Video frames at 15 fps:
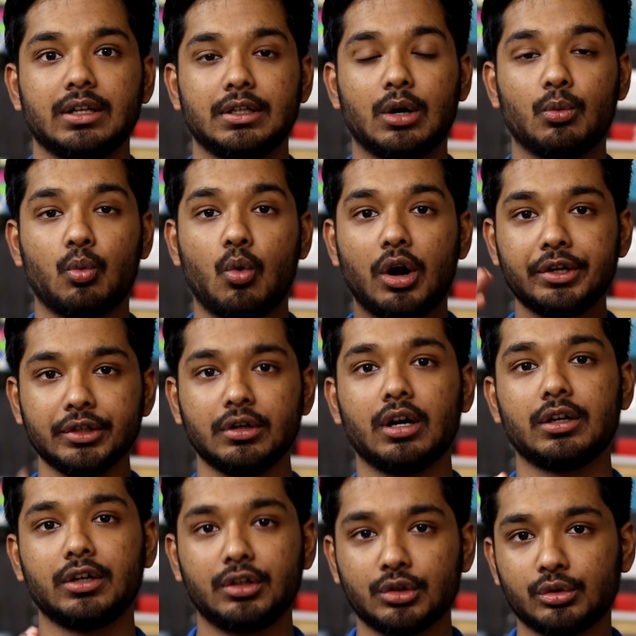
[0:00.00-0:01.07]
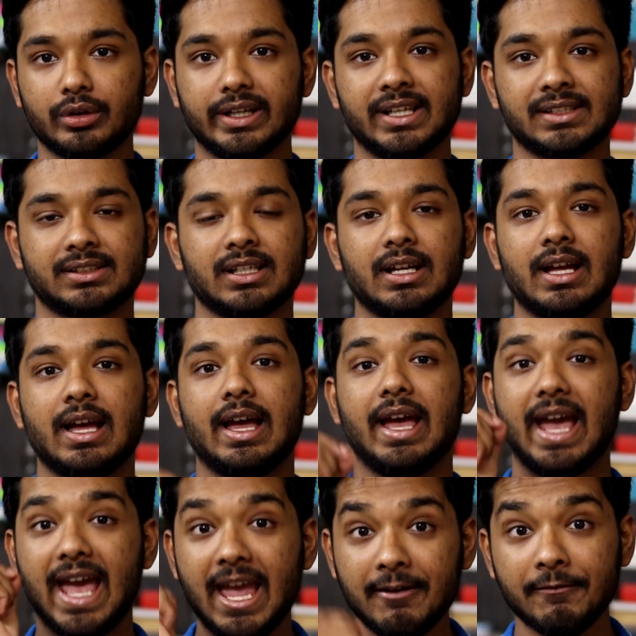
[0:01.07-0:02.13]
Now what you got to do is
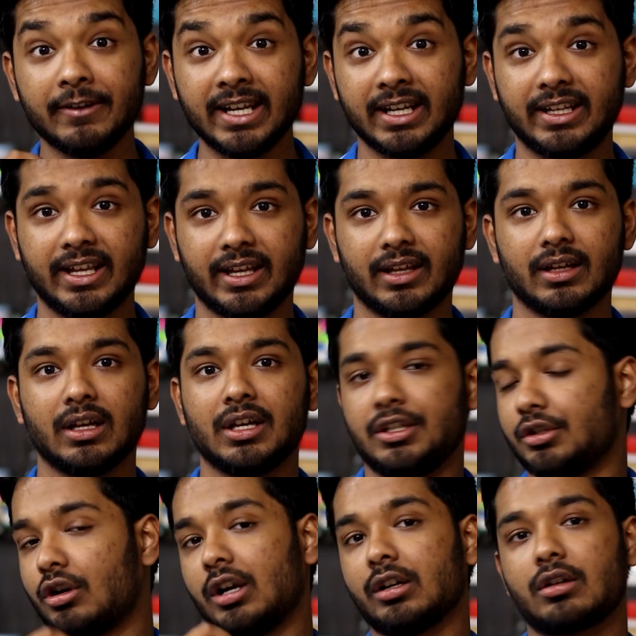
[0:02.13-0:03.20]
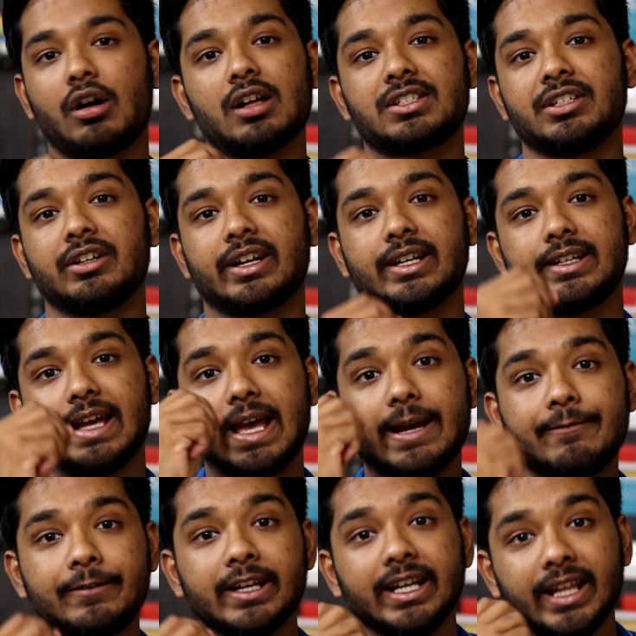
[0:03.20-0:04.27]
every day you got to concentrate
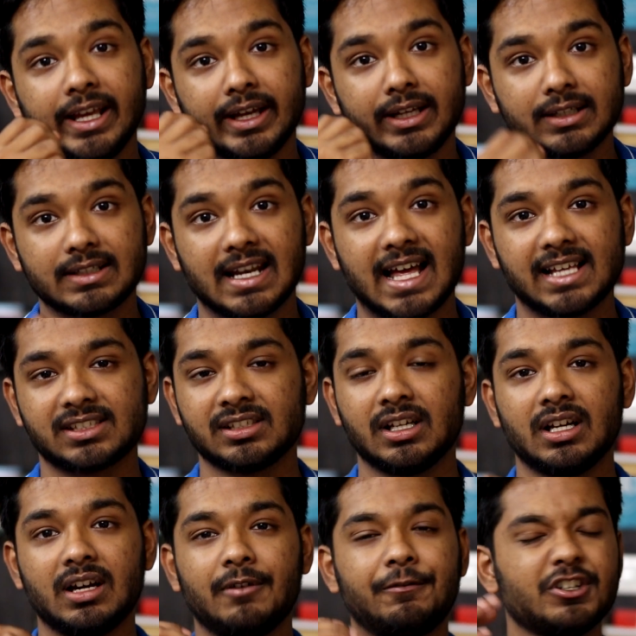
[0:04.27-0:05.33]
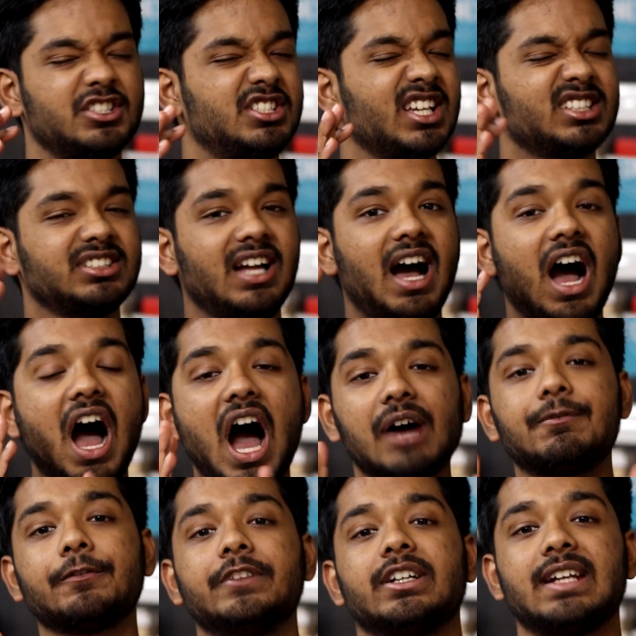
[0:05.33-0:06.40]
every day in class for just
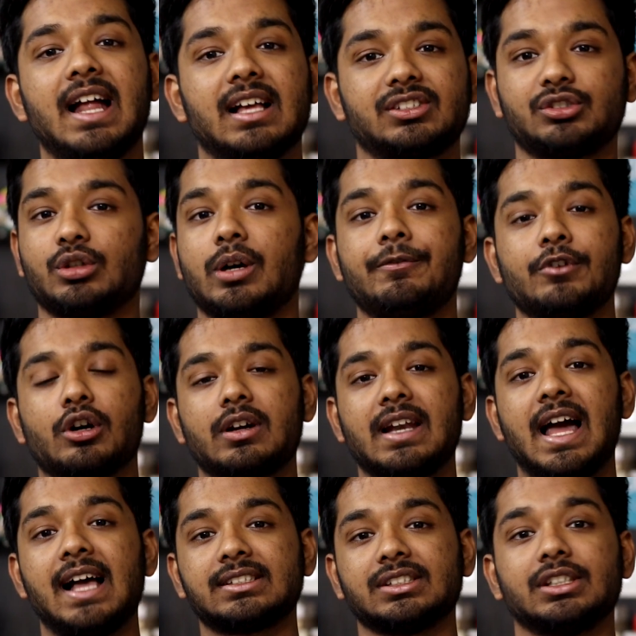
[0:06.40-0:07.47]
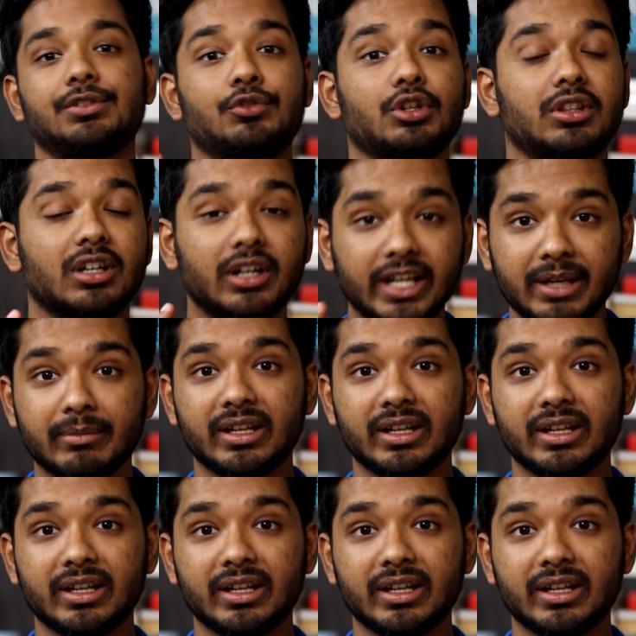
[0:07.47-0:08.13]
half of the class. So if your class is for 30